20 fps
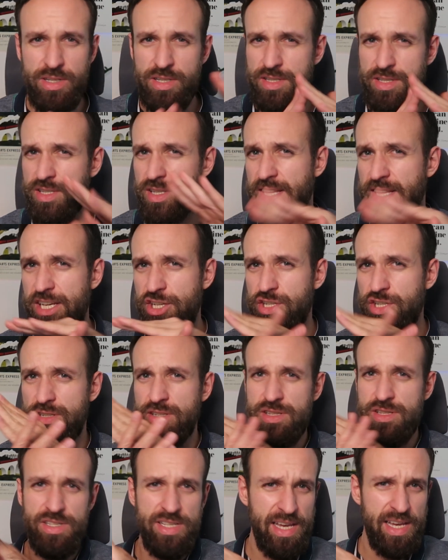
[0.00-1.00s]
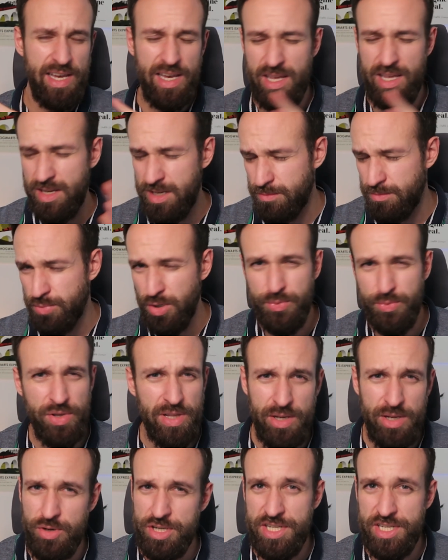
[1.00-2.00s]
installations and in
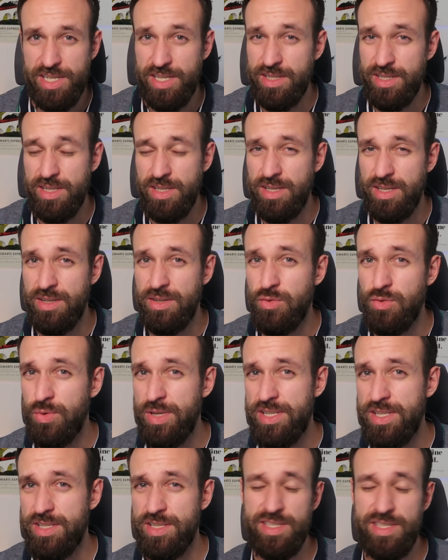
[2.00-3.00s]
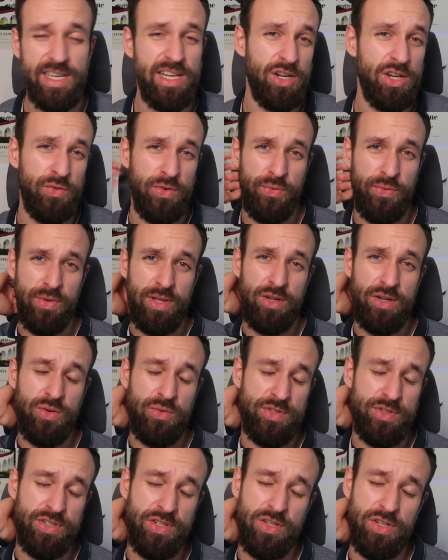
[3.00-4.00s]
popularity in the recent Stack Overflow
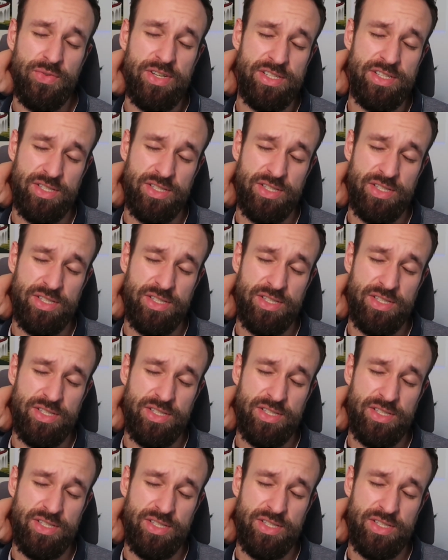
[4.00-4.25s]
survey,